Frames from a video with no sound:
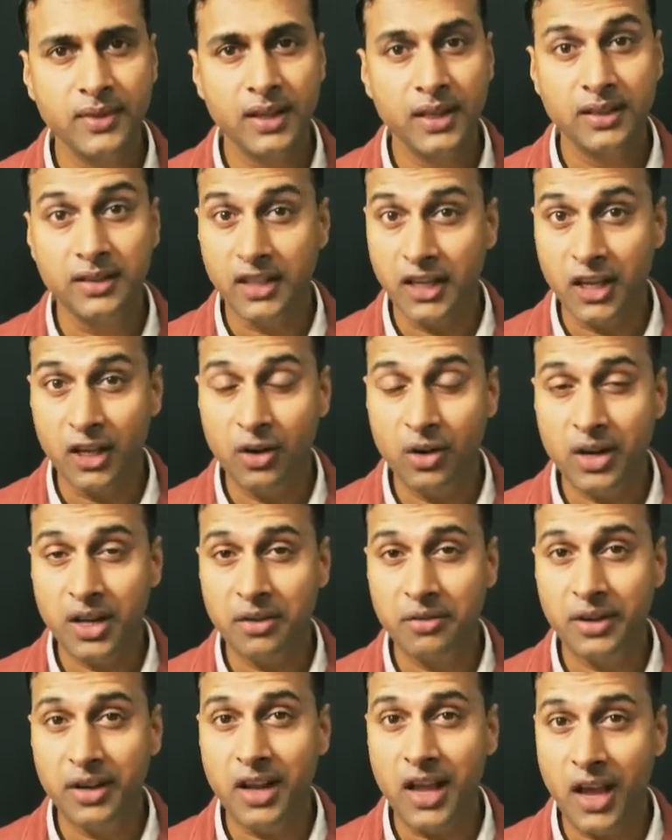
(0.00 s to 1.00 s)
They cannot
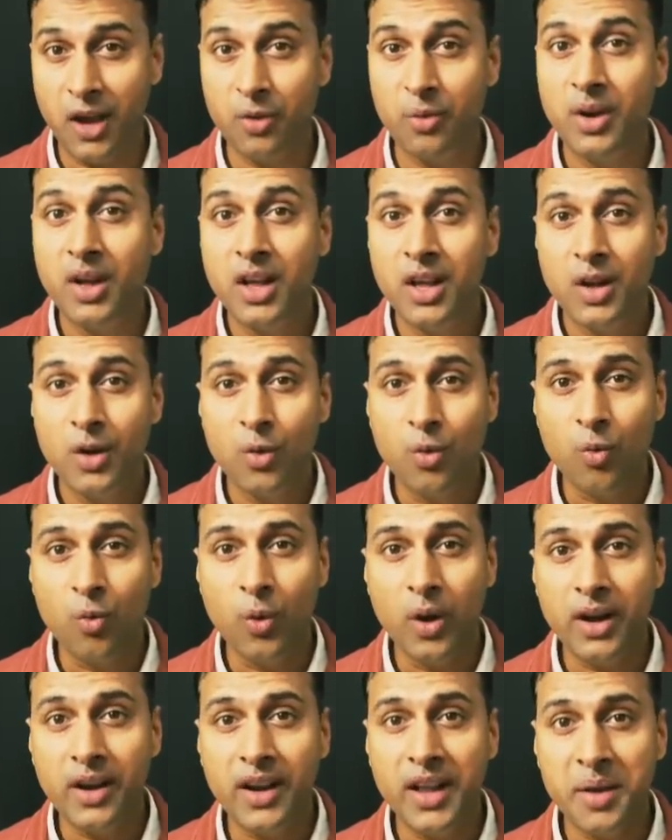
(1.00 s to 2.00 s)
even have
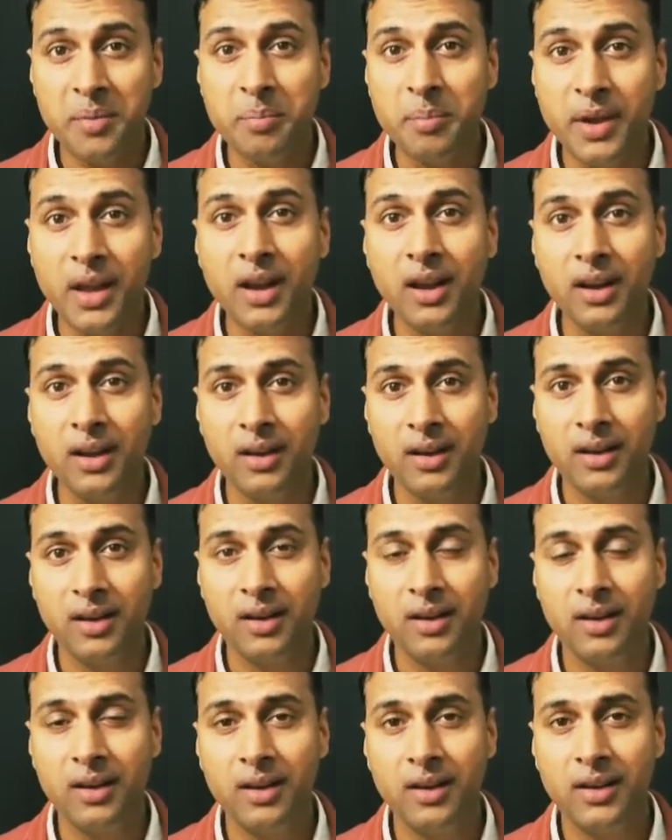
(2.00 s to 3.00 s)
one day meal.
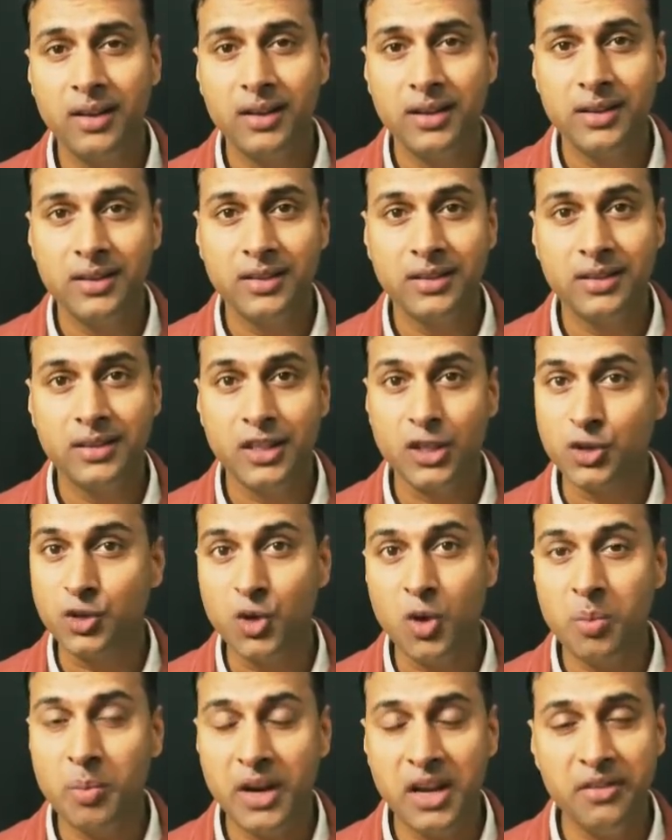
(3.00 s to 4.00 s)
There's no
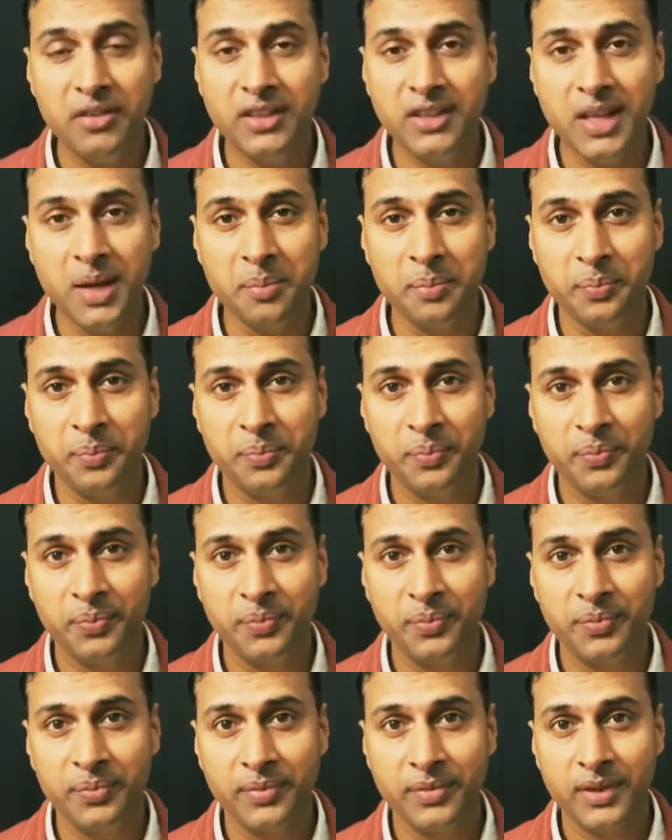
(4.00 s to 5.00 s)
money with them.
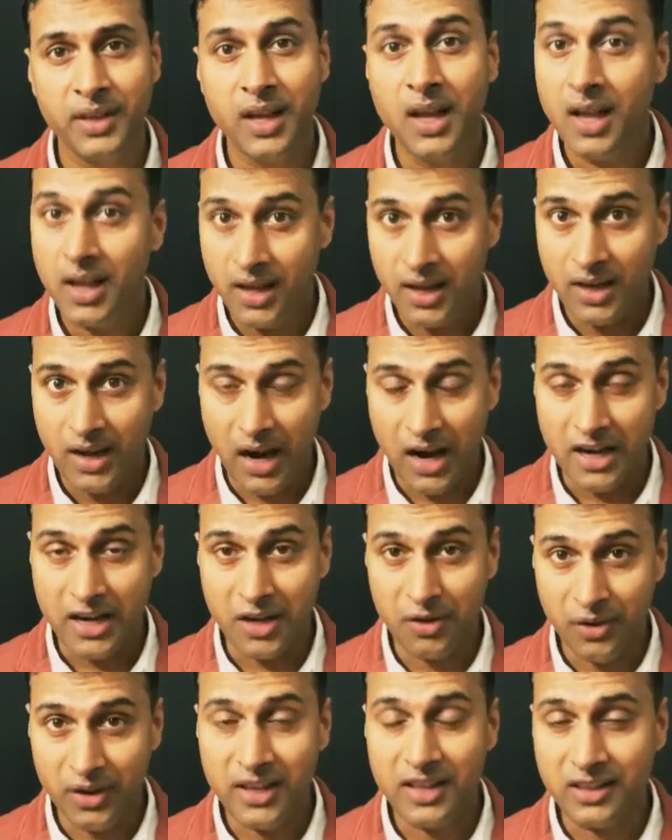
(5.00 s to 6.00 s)
And
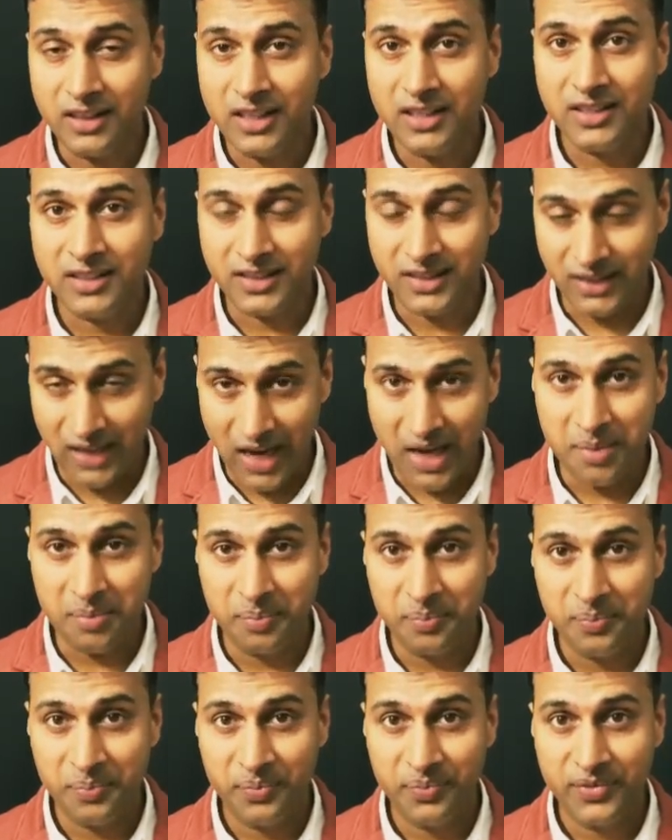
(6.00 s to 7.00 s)
even in this time,
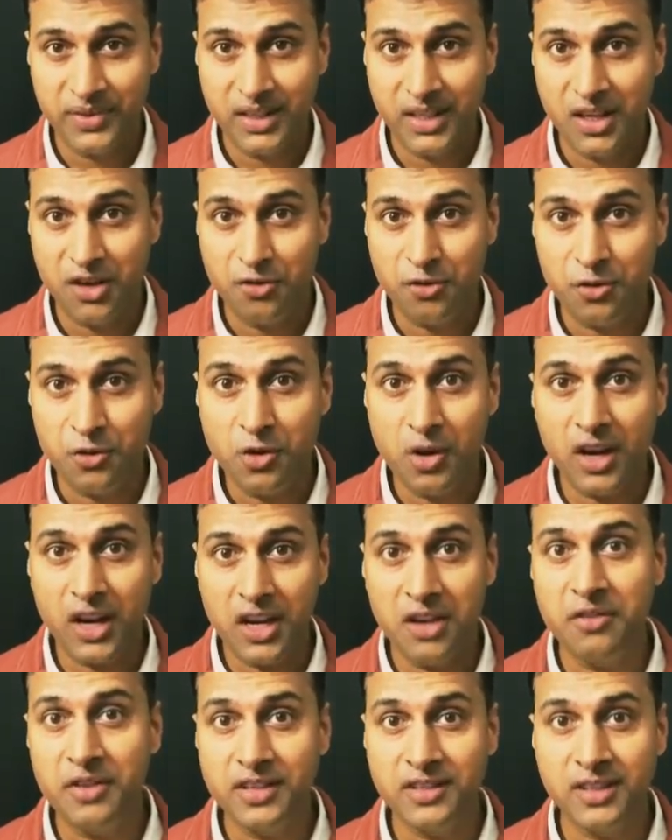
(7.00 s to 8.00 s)
if you are
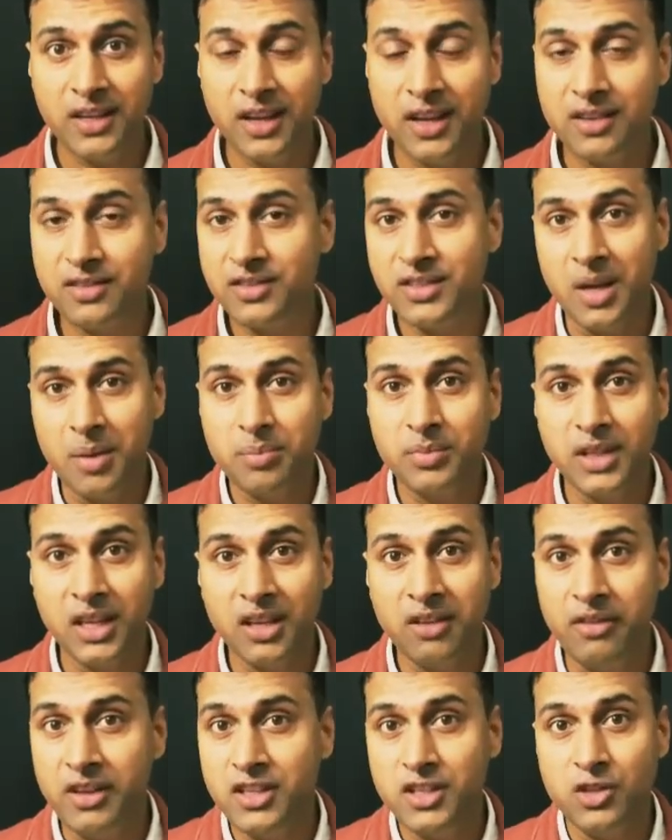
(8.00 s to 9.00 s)
investing in something
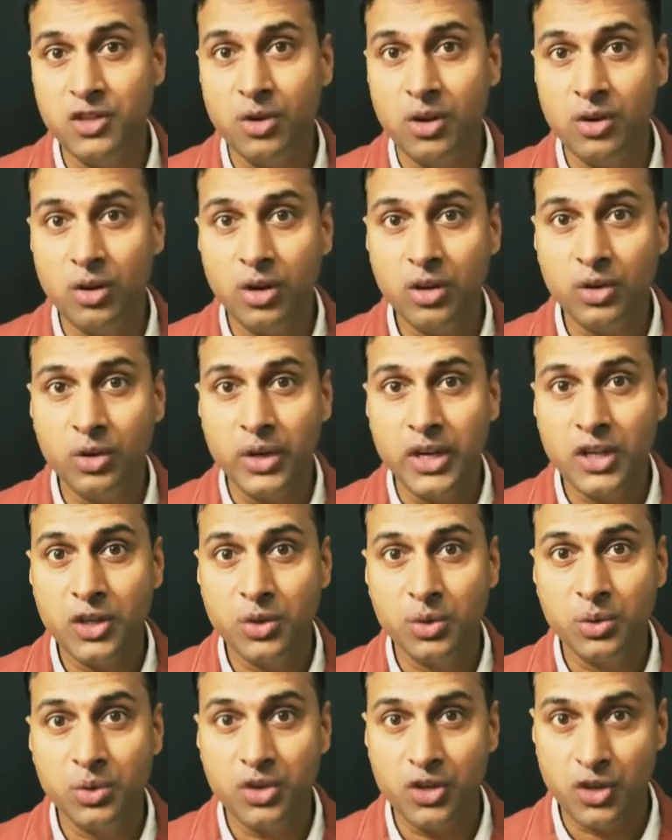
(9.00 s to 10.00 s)
which you are not going
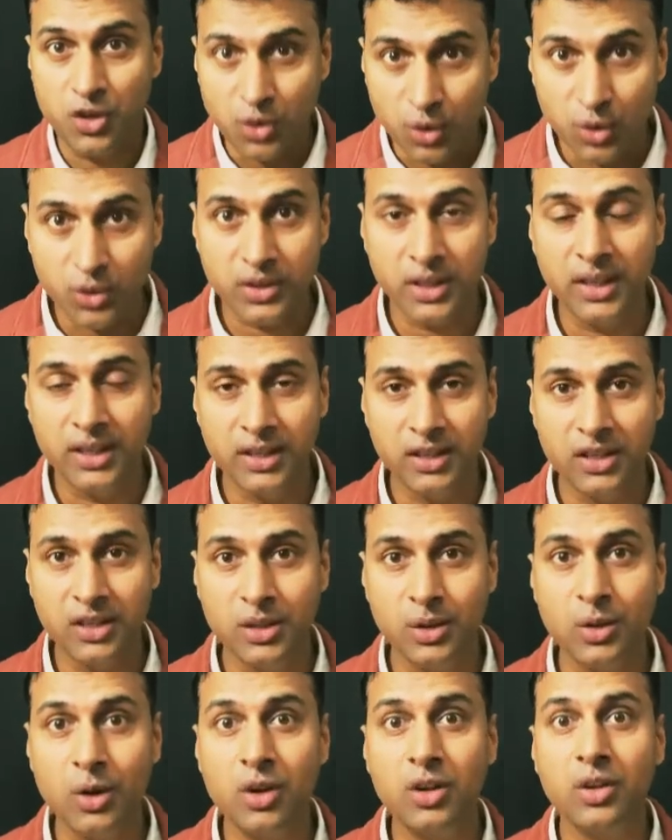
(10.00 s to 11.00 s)
to use it, you're
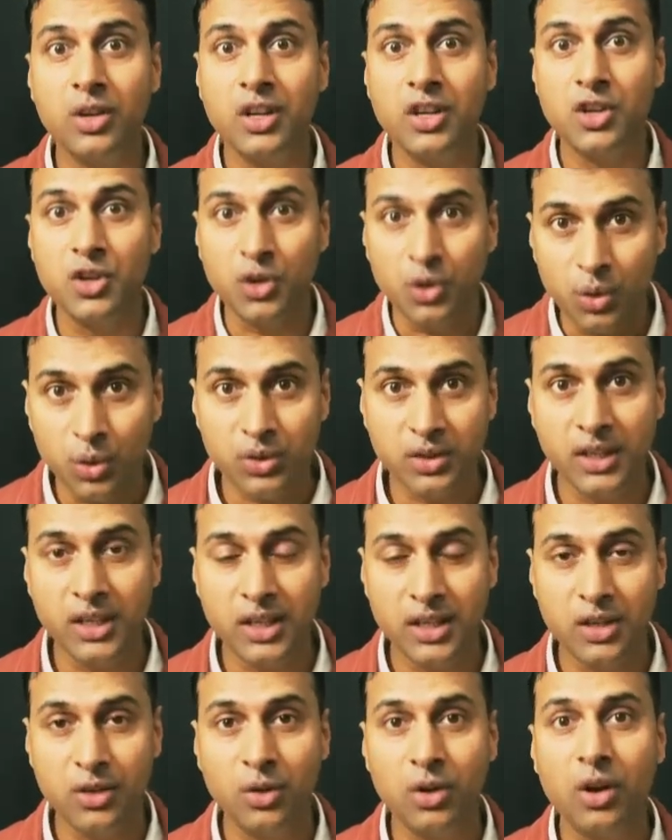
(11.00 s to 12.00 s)
not going to use it,
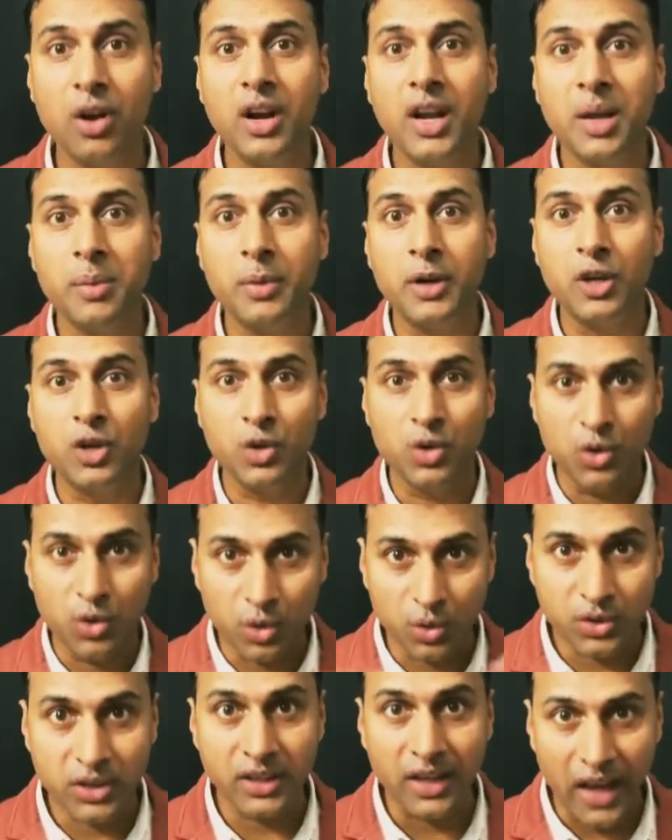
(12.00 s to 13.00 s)
you're not able to use
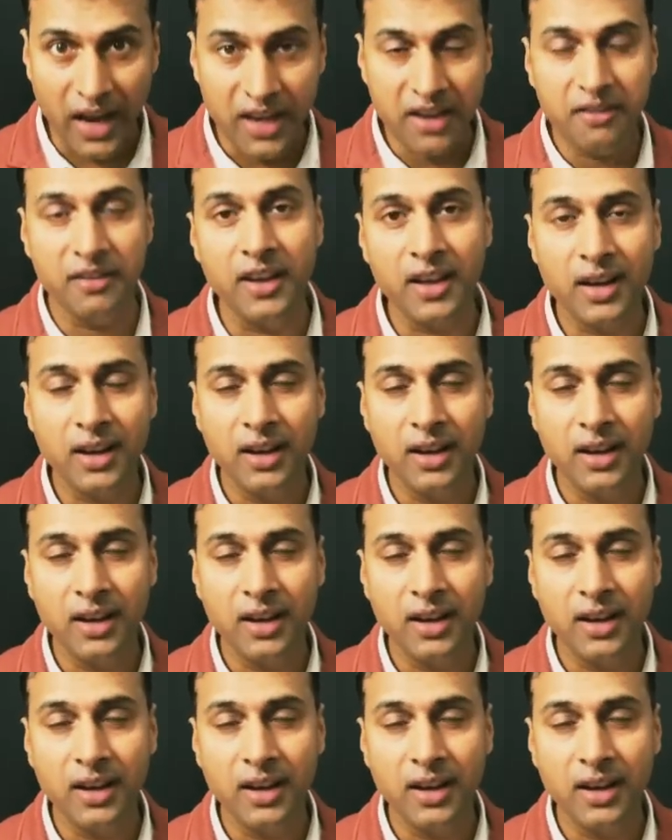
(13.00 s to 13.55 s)
it anywhere,